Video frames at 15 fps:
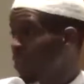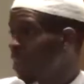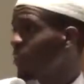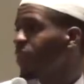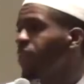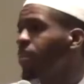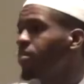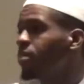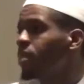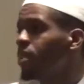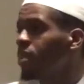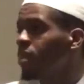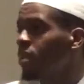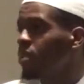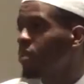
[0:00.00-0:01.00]
pray for him.
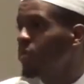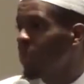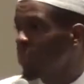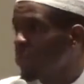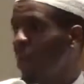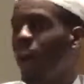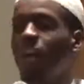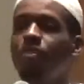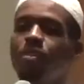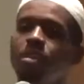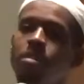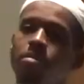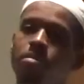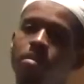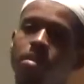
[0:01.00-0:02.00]
You'll make dua for
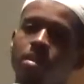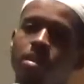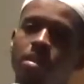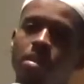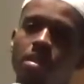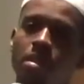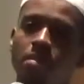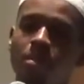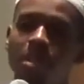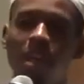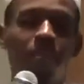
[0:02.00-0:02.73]
him. But